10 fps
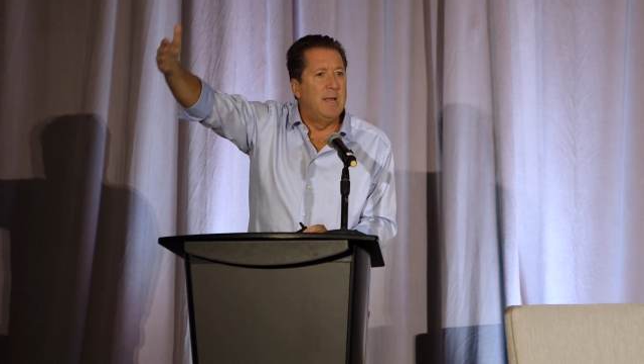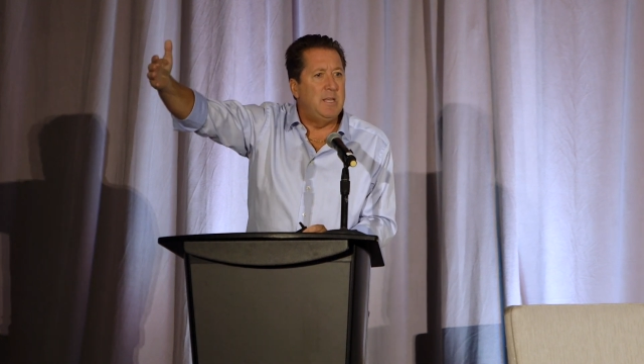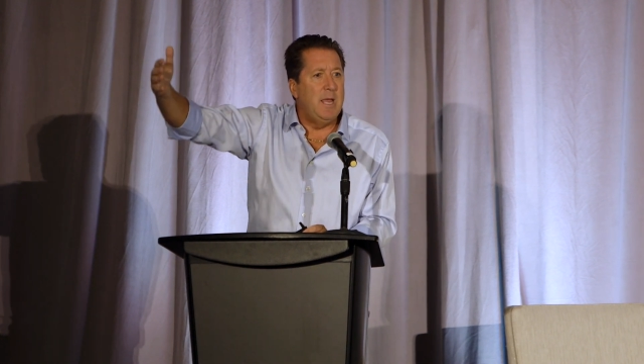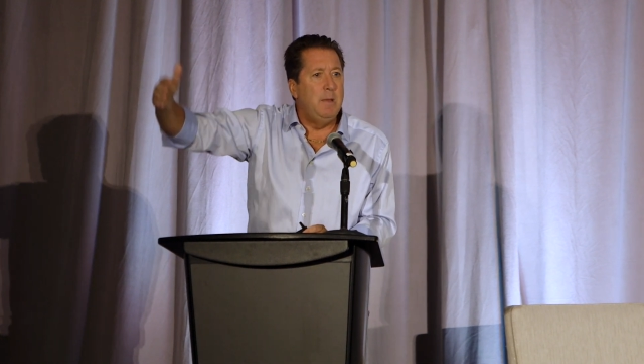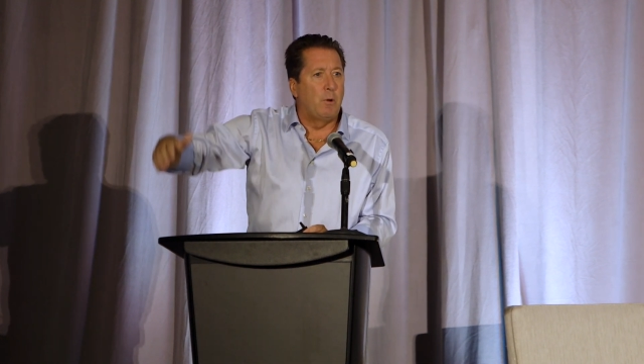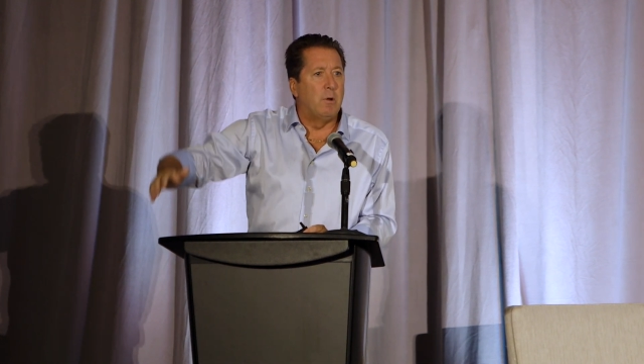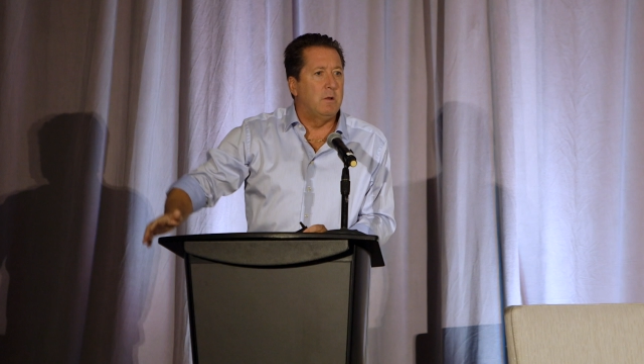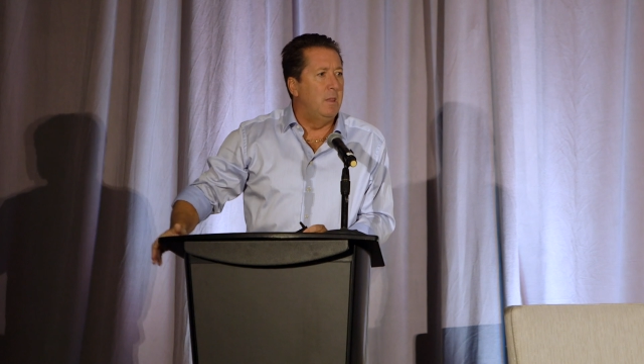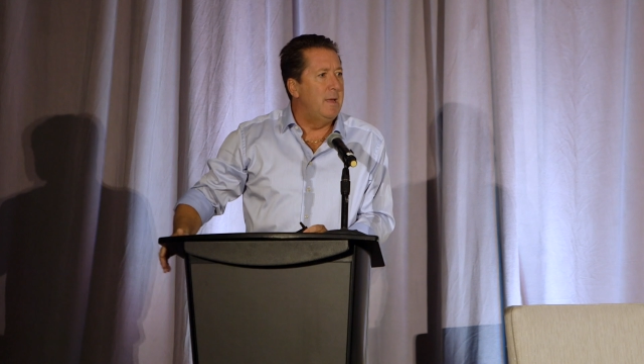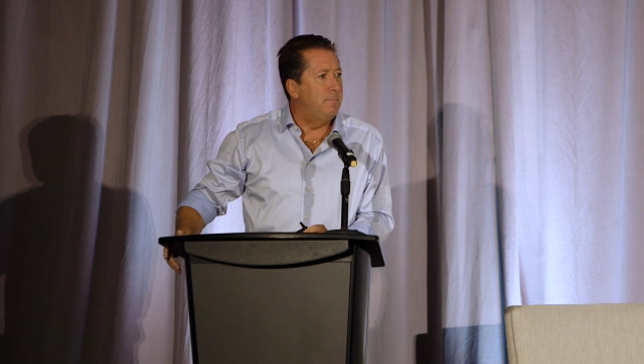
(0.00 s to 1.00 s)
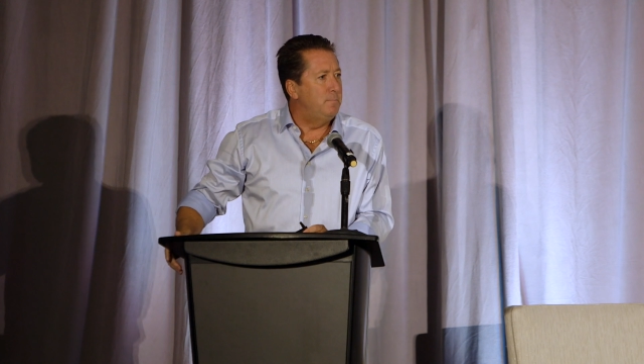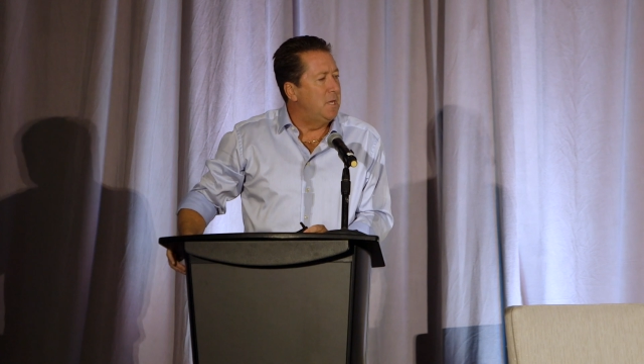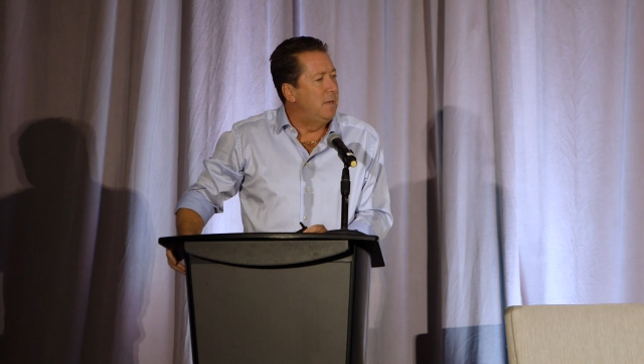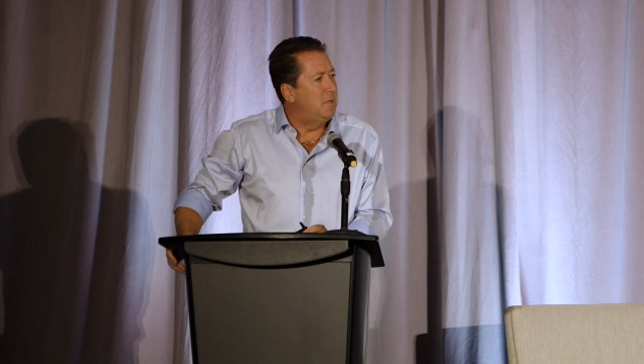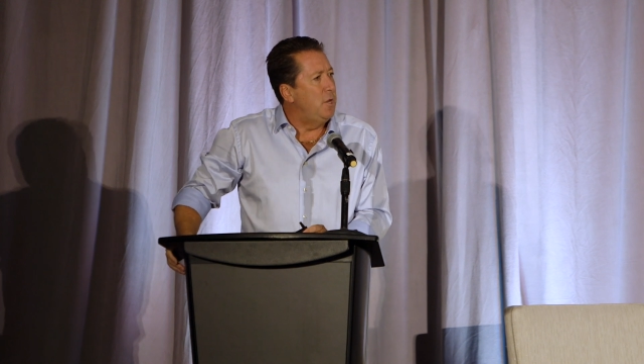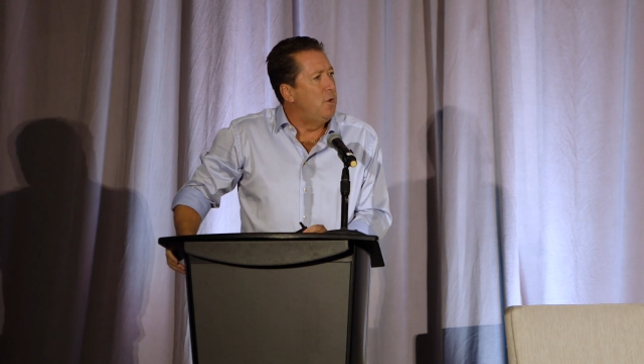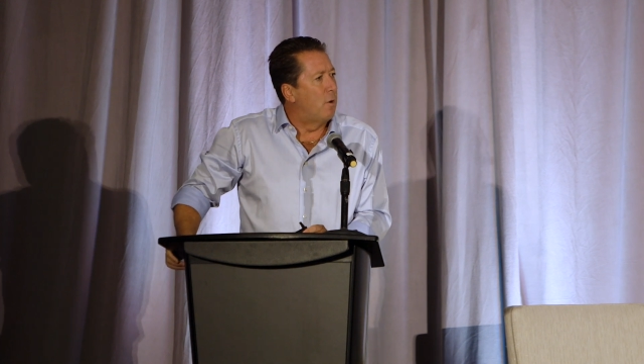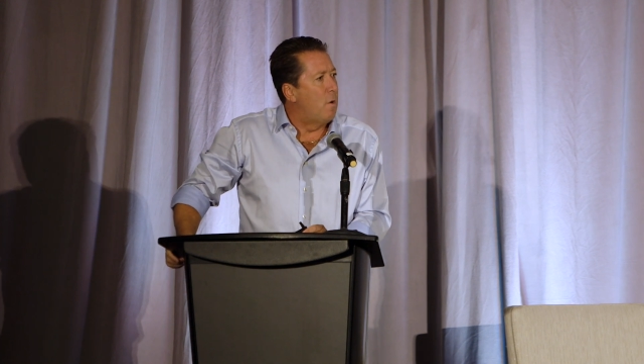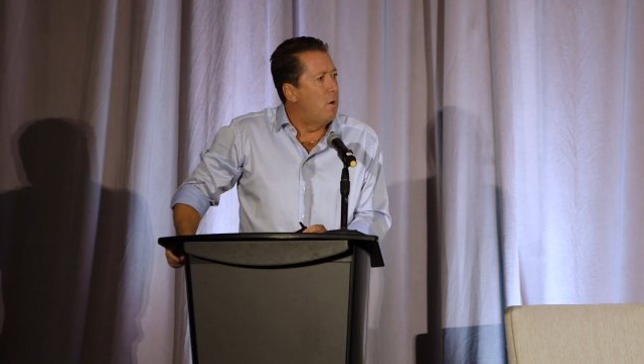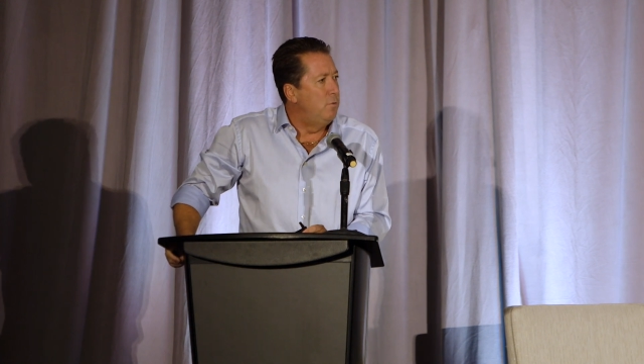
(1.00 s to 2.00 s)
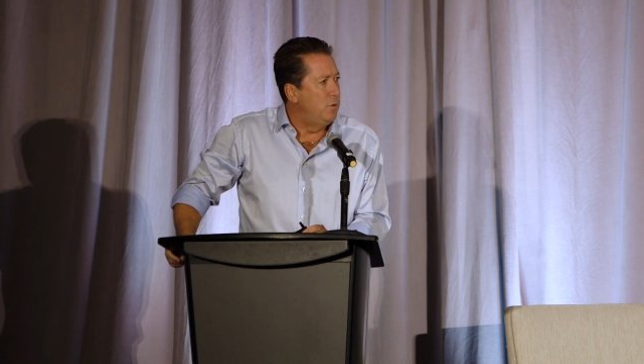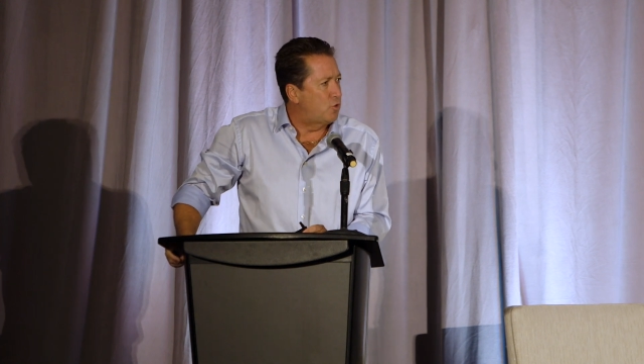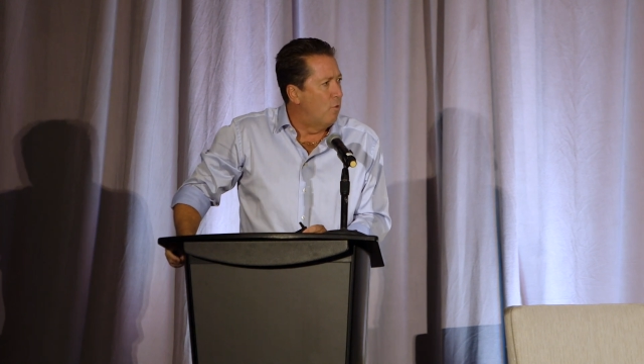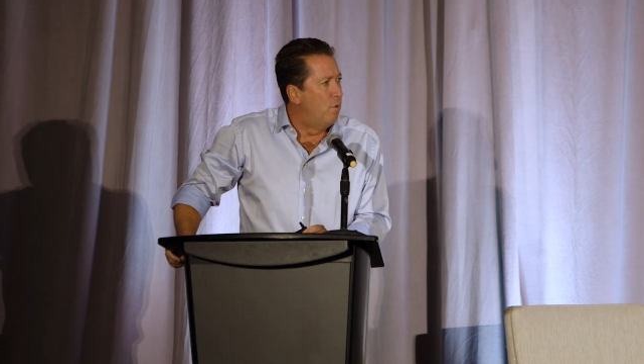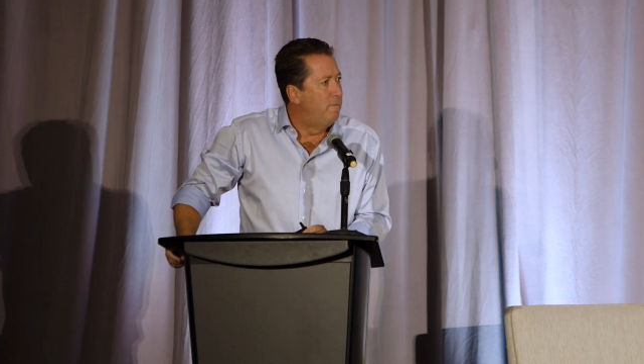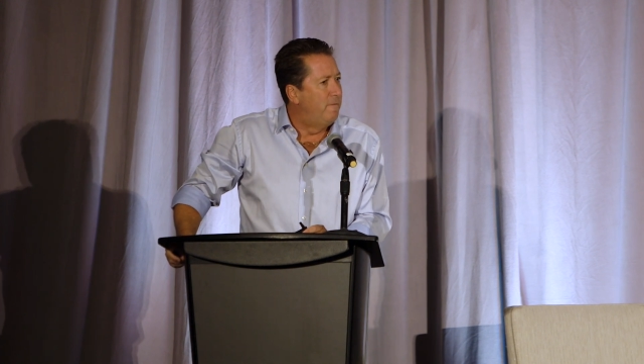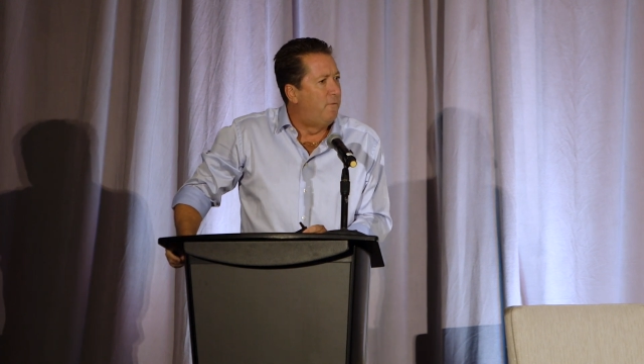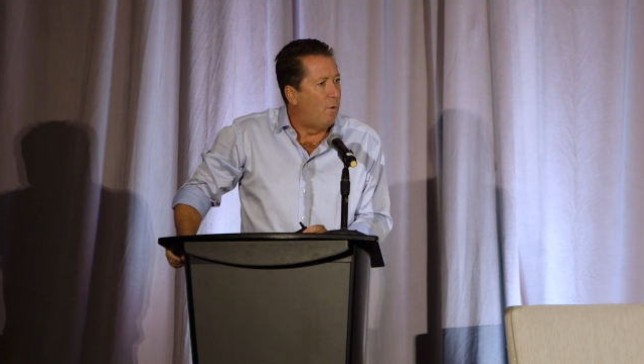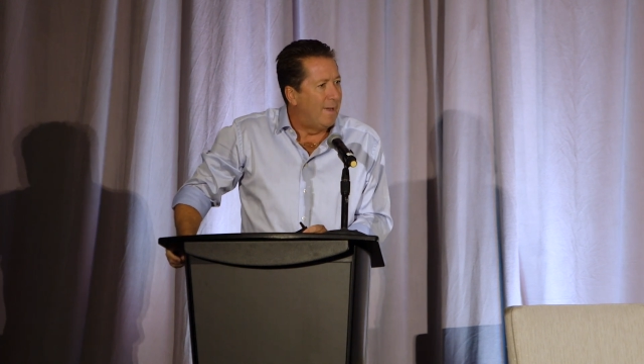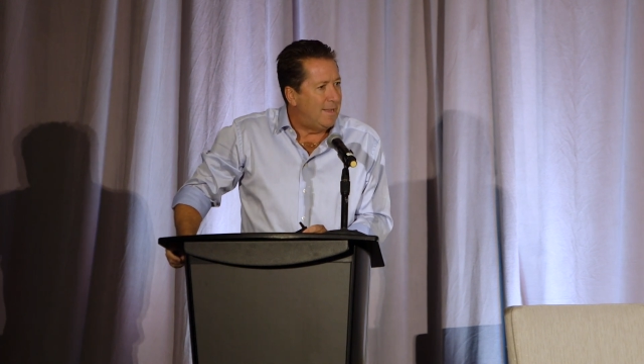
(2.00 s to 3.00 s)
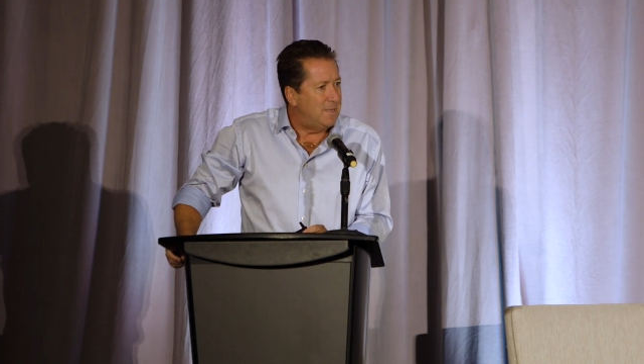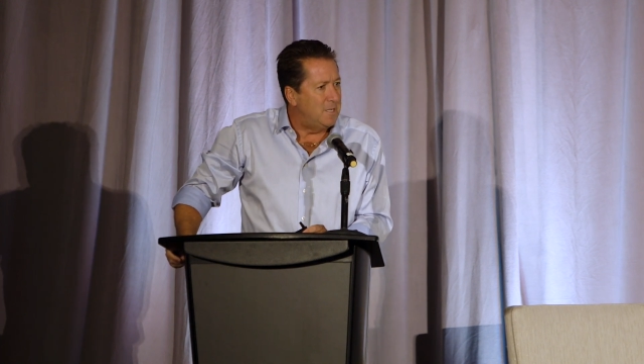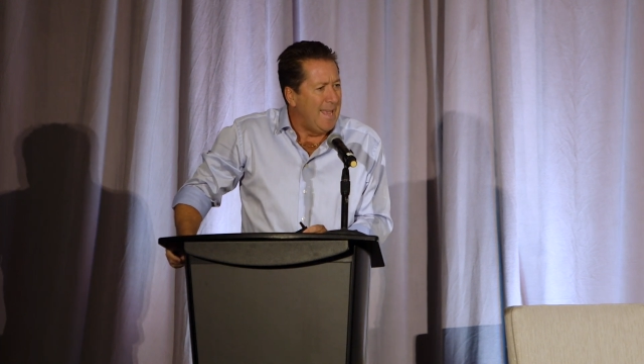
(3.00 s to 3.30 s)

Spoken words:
a deeper glimpse into your own true voice,